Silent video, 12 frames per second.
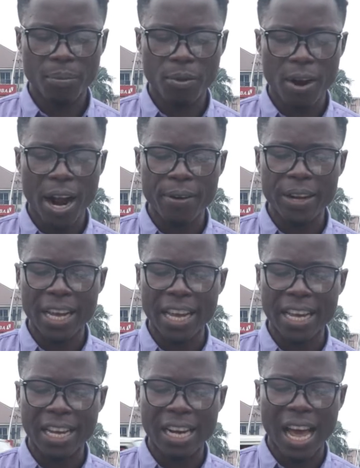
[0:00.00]
Buhari
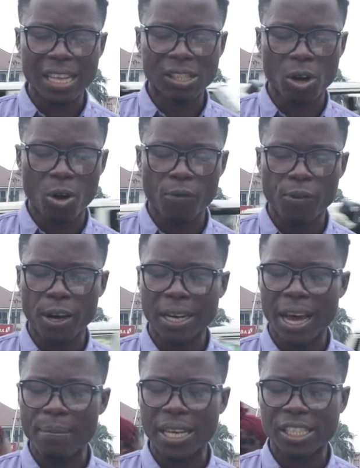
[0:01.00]
in Glasgow for
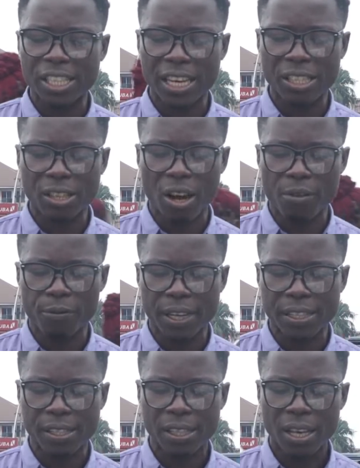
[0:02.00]
climate change
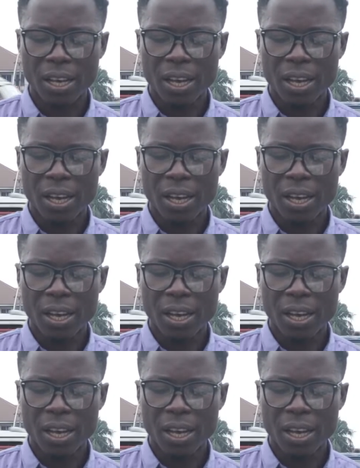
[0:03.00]
conference.